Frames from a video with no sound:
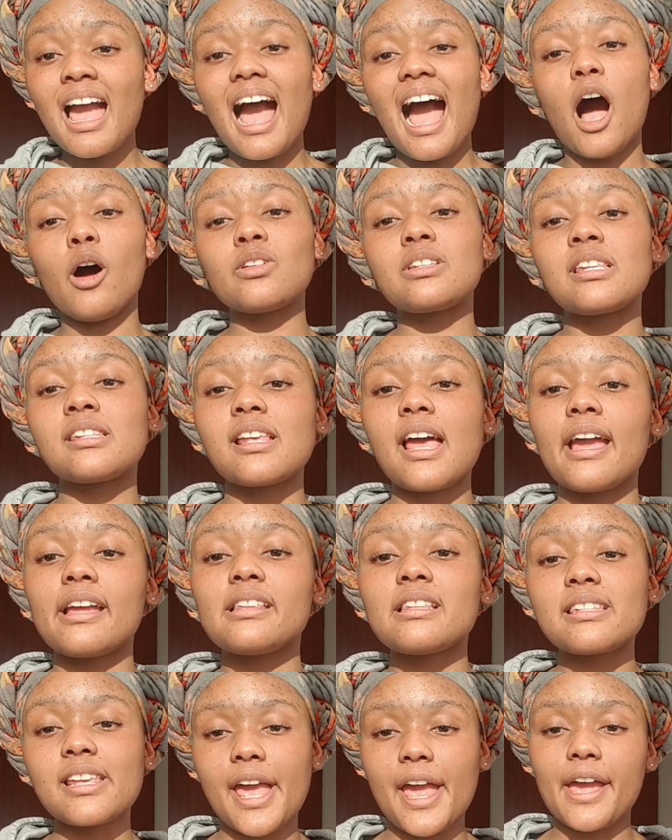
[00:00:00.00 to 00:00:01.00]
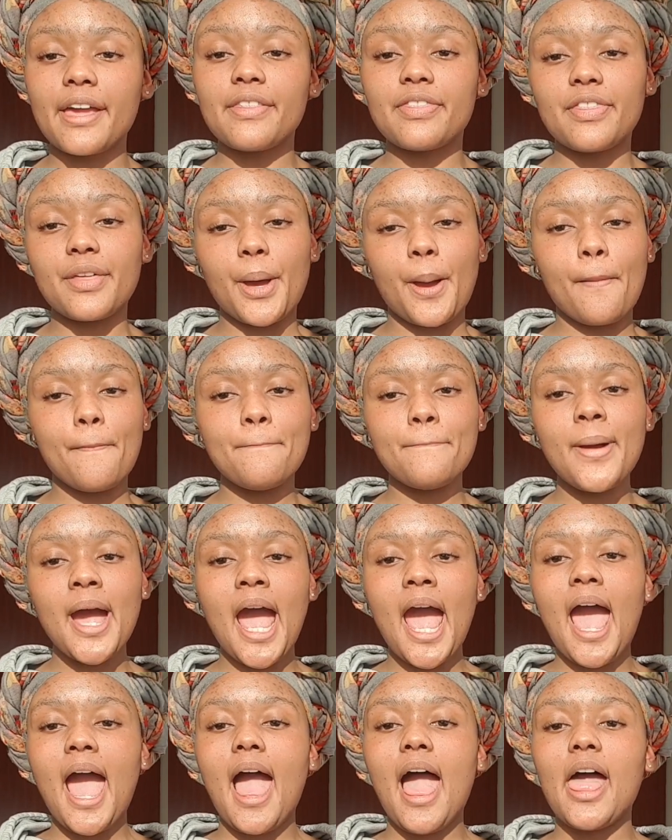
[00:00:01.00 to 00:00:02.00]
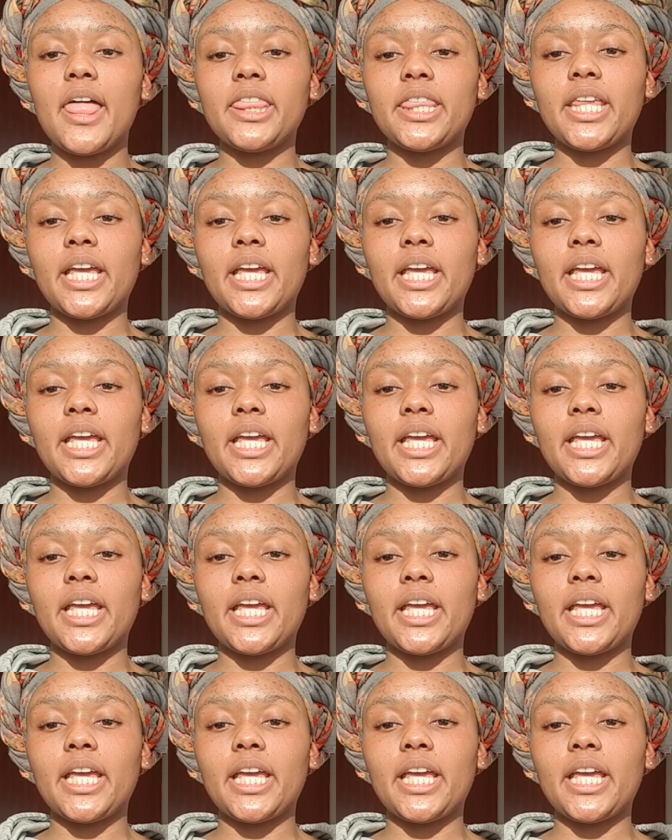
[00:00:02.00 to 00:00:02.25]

I would say take them and